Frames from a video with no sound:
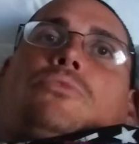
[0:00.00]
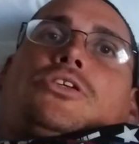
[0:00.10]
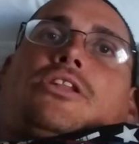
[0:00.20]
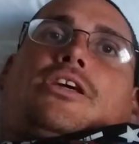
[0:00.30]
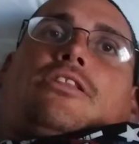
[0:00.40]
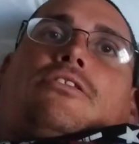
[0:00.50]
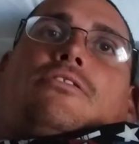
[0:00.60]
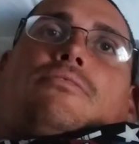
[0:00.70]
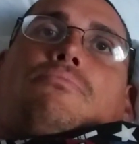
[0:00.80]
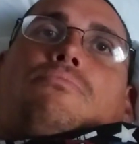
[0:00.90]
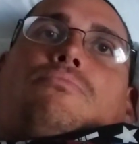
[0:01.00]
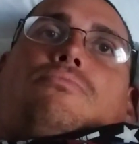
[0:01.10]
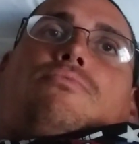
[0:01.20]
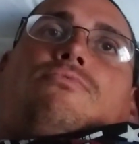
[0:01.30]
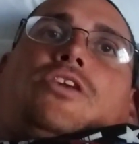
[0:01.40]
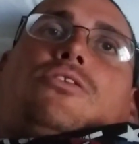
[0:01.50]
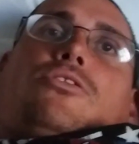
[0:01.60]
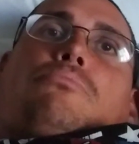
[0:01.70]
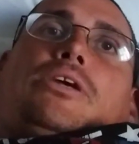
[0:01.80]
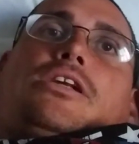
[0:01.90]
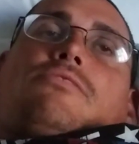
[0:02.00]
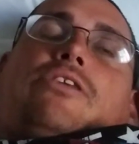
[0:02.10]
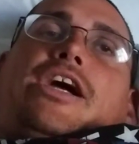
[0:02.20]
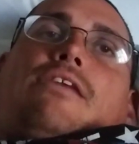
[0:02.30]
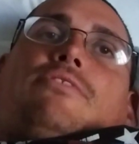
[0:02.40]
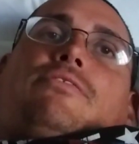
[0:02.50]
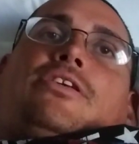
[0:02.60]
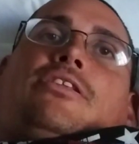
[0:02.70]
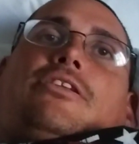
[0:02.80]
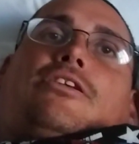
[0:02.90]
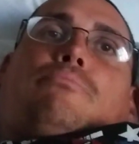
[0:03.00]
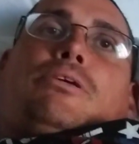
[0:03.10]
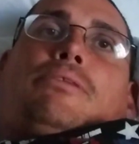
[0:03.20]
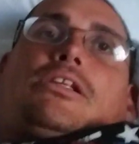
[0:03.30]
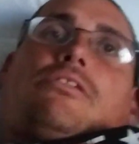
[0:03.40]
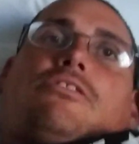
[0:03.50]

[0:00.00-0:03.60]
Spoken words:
which I think the fleet owner pays for half of it, and the company pays for